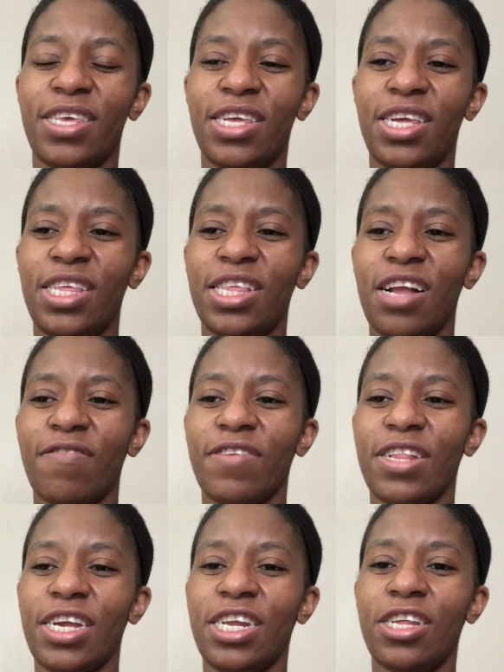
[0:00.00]
He's not
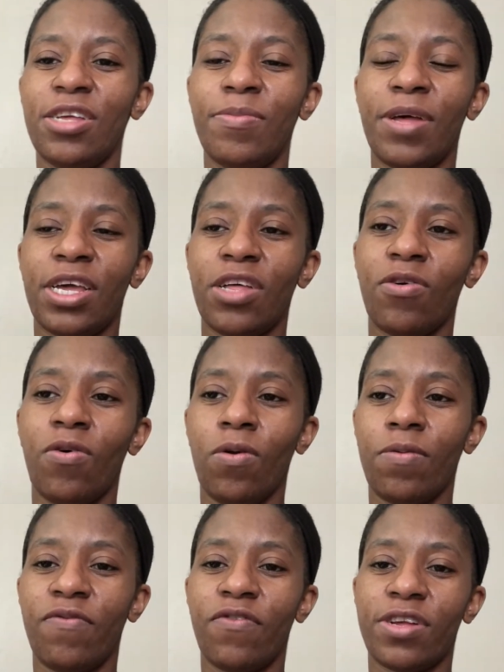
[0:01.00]
really into them. Like, he'll hold
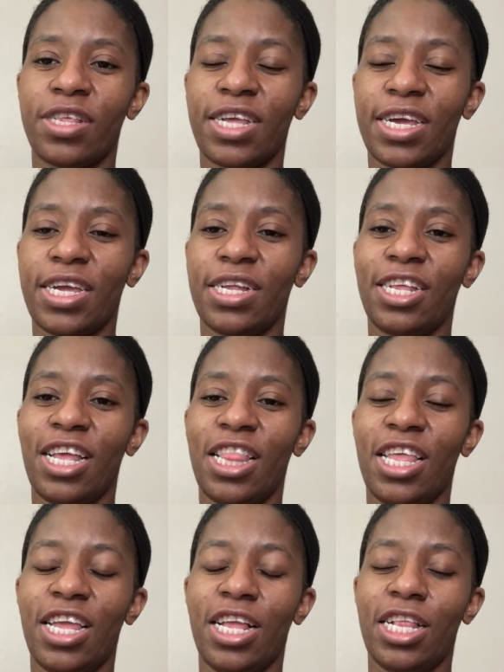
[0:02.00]
them for a second and
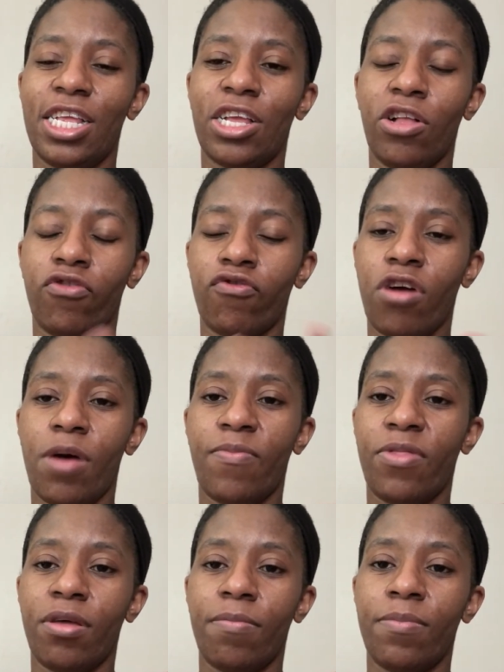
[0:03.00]
then he'll drop
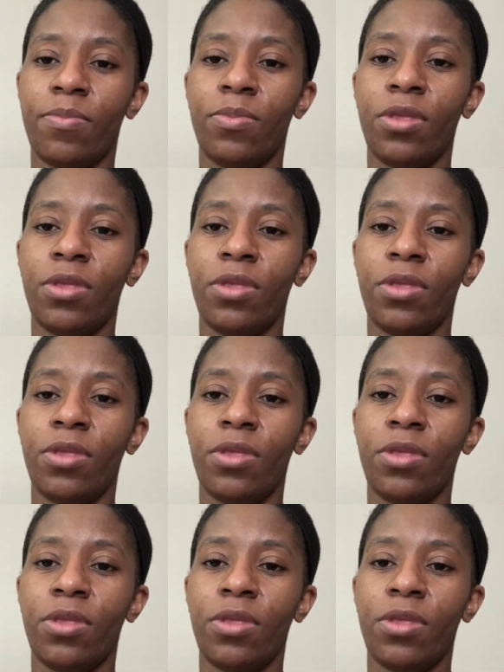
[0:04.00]
them.